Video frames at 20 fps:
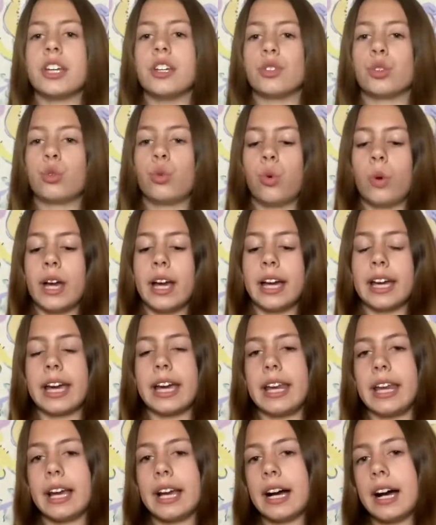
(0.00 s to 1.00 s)
quick
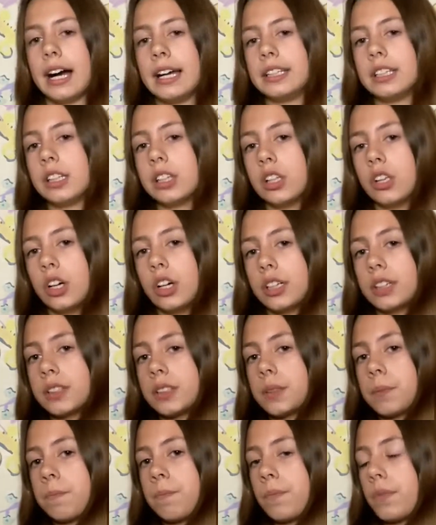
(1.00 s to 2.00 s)
and it kind of
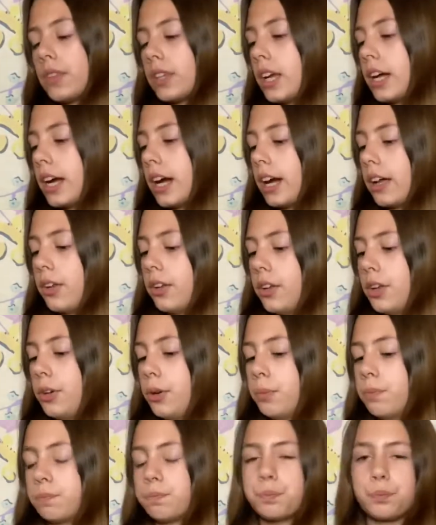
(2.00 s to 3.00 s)
looks, I don't
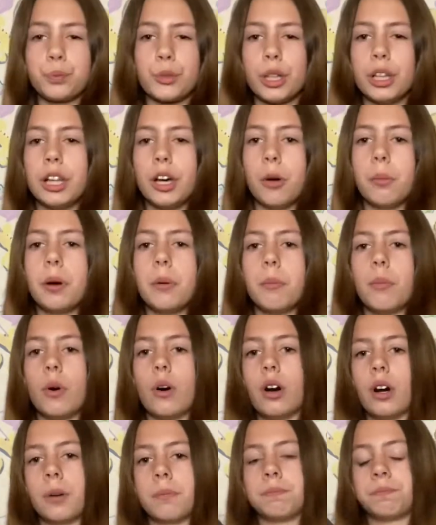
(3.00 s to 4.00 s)
know, a little bit
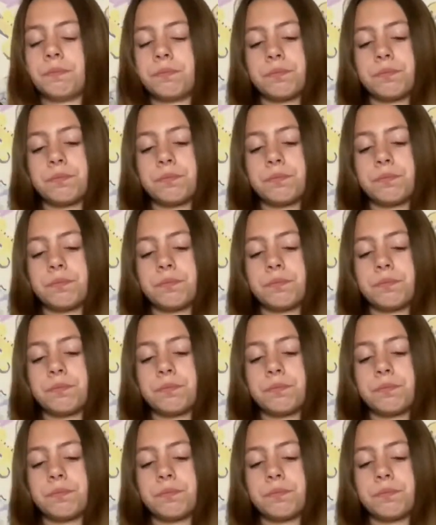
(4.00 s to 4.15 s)
more